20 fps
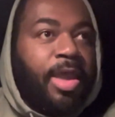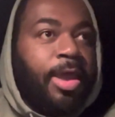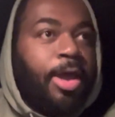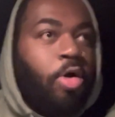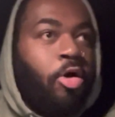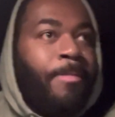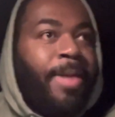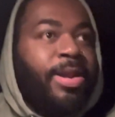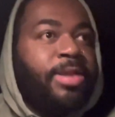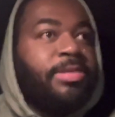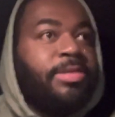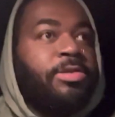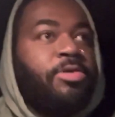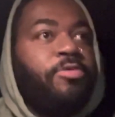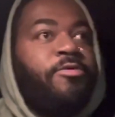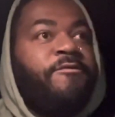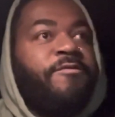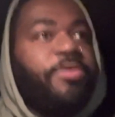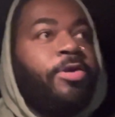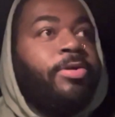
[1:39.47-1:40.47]
going back to
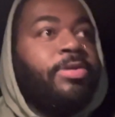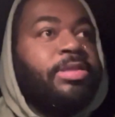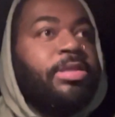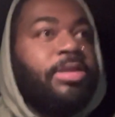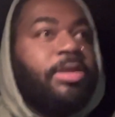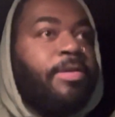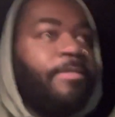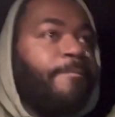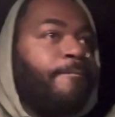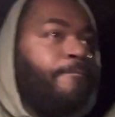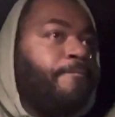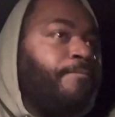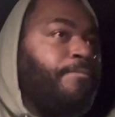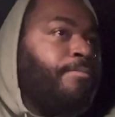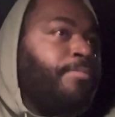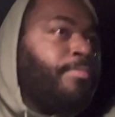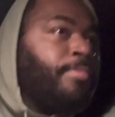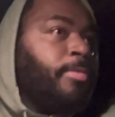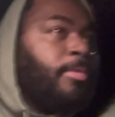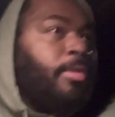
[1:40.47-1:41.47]
school for nursing
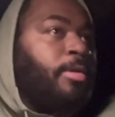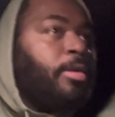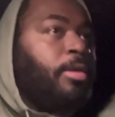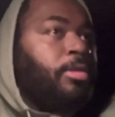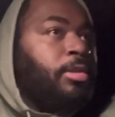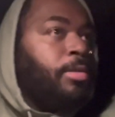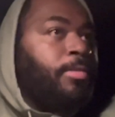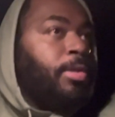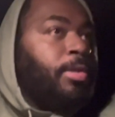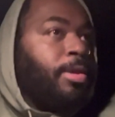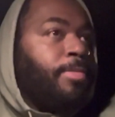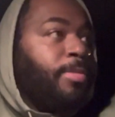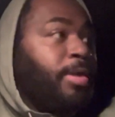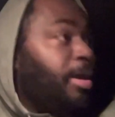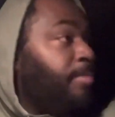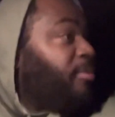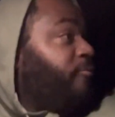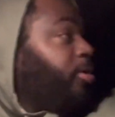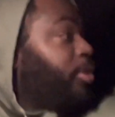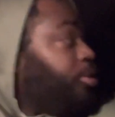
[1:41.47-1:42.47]
to
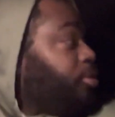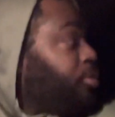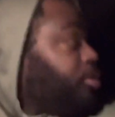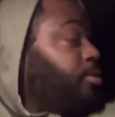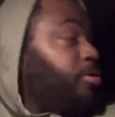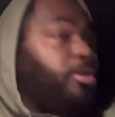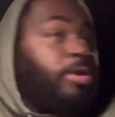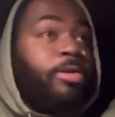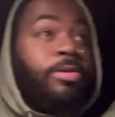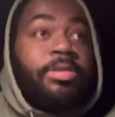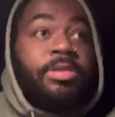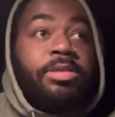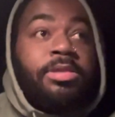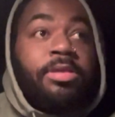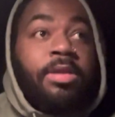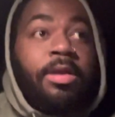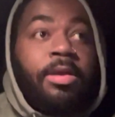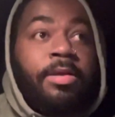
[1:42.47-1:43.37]
become a registered nurse.